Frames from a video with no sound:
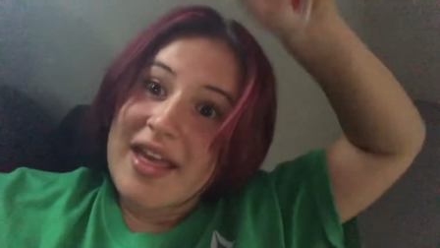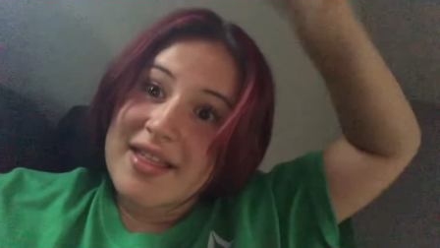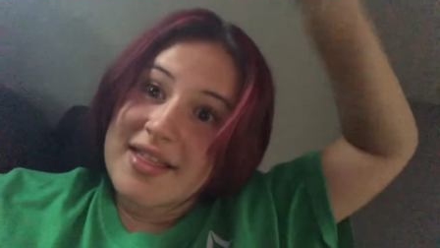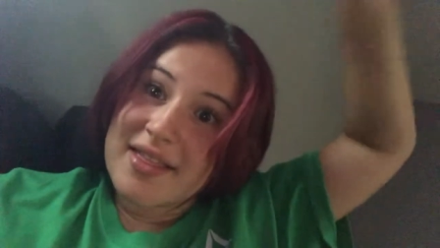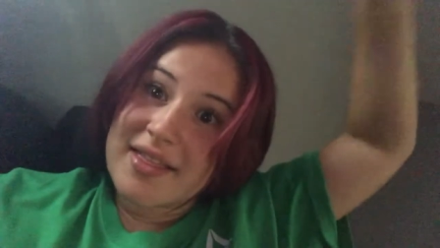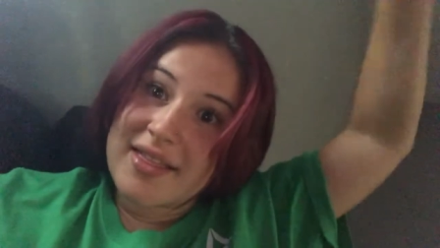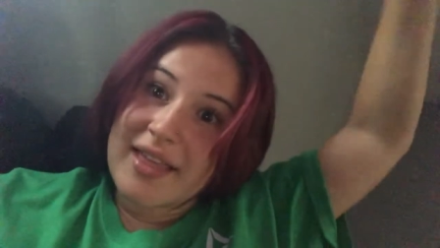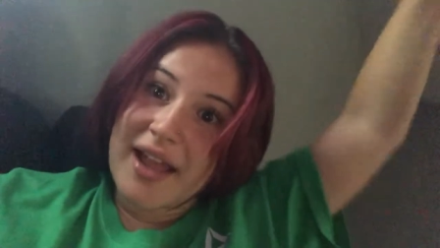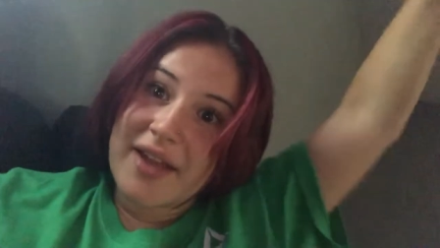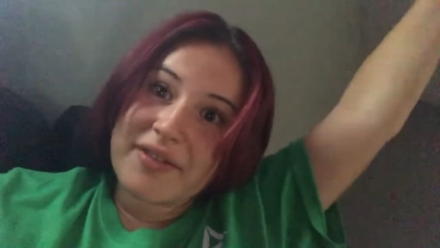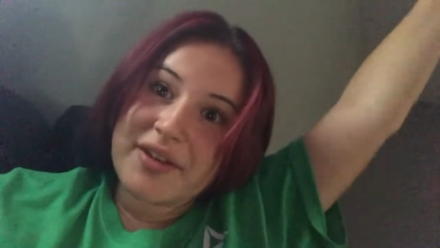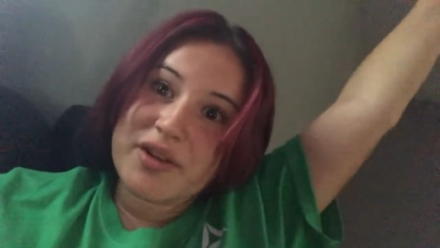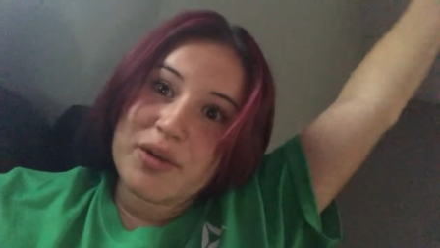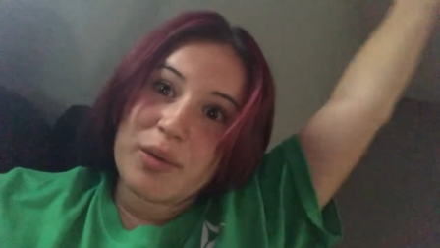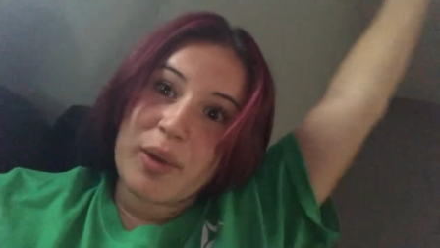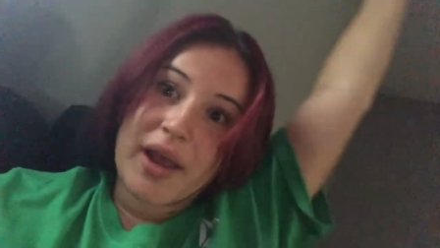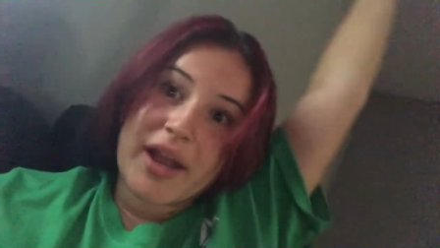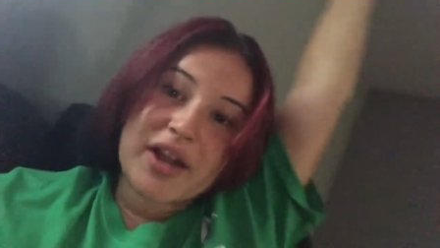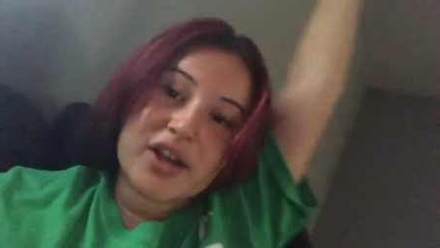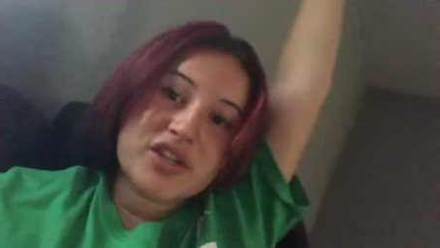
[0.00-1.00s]
that
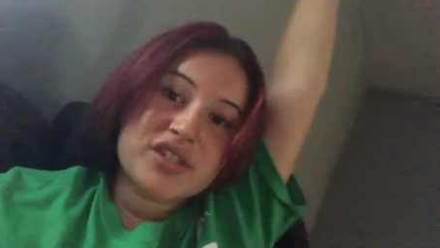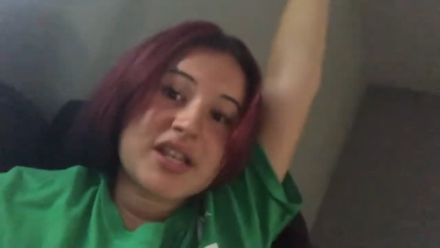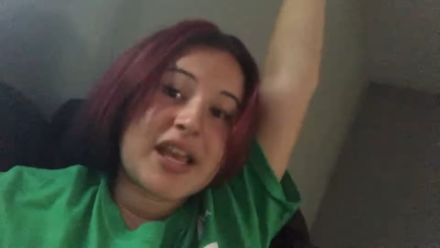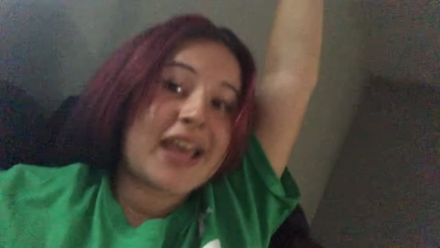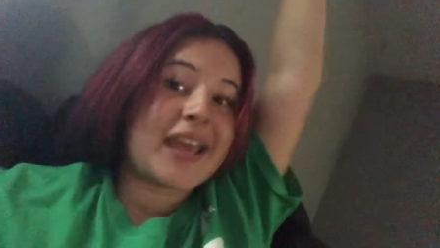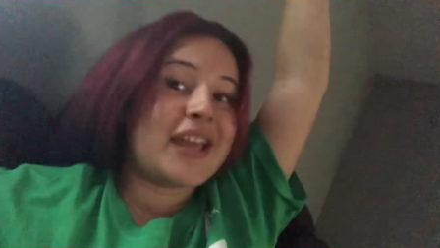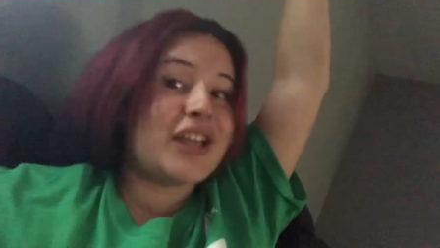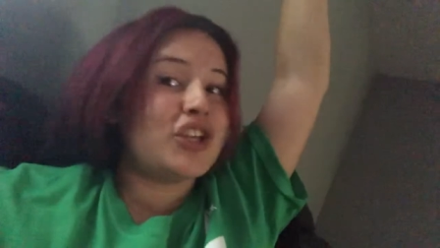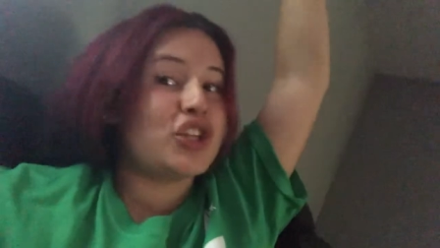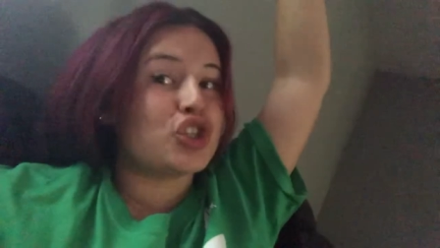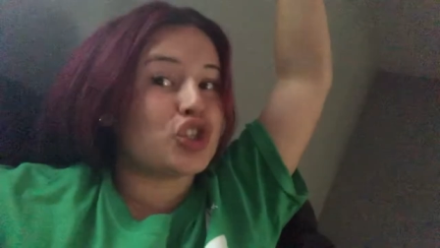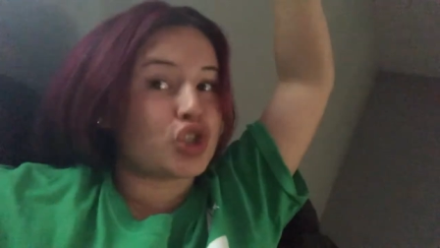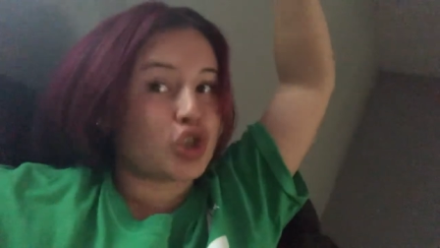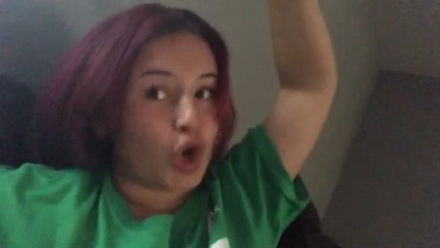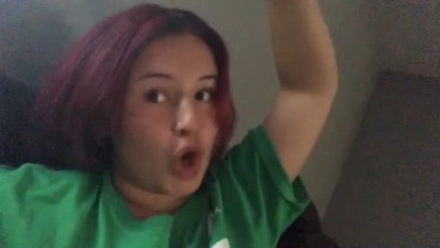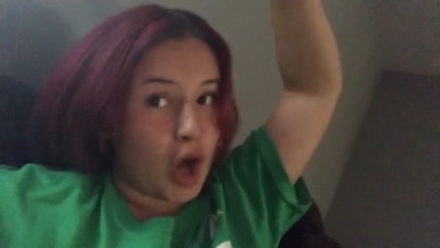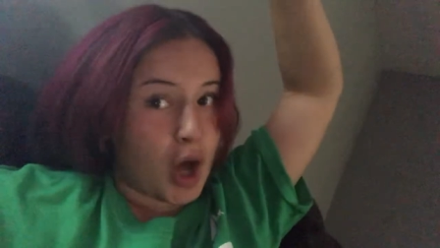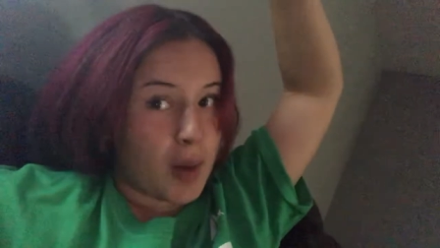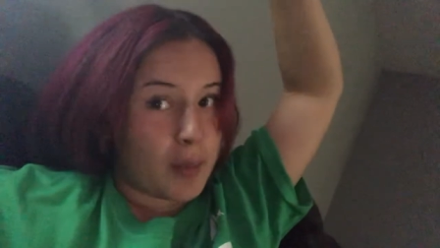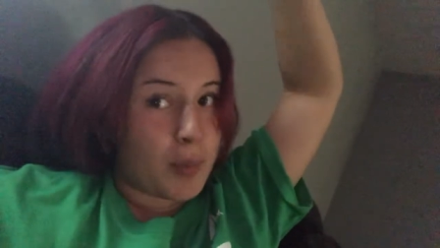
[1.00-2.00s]
requires a
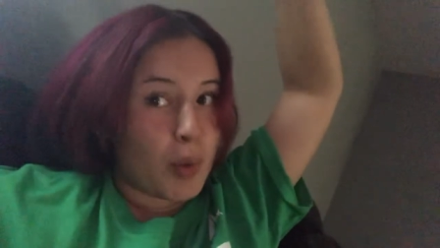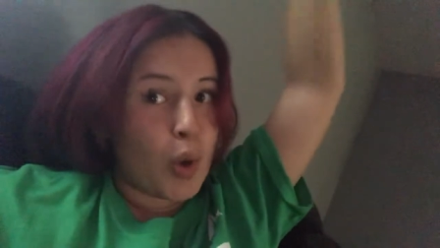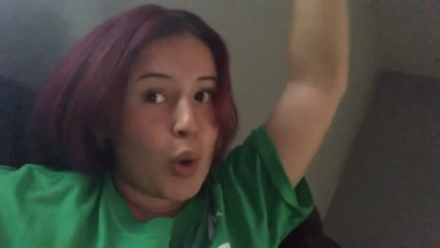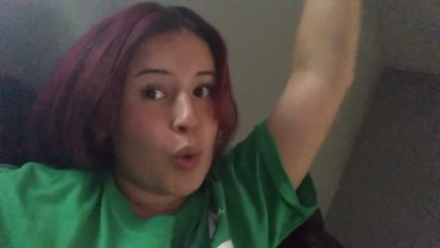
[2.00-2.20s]
job,